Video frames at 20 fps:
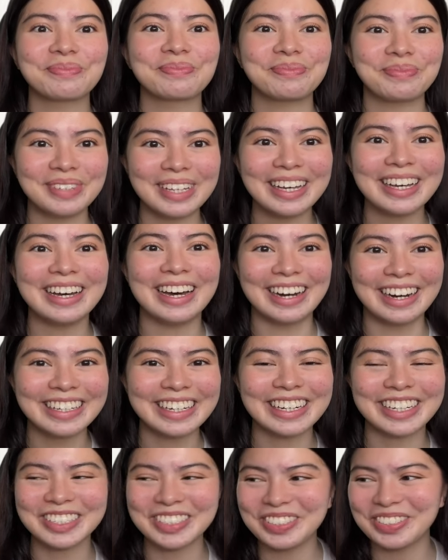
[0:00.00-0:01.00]
Yeah,
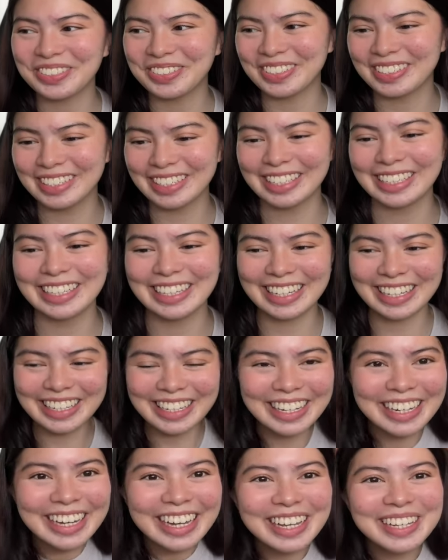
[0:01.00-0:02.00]
I don't know,
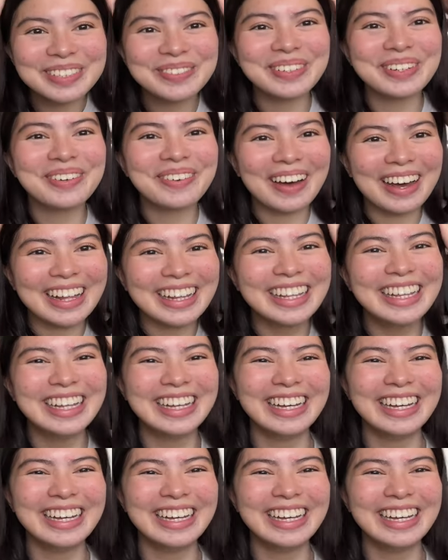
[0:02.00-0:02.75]
it's been a while.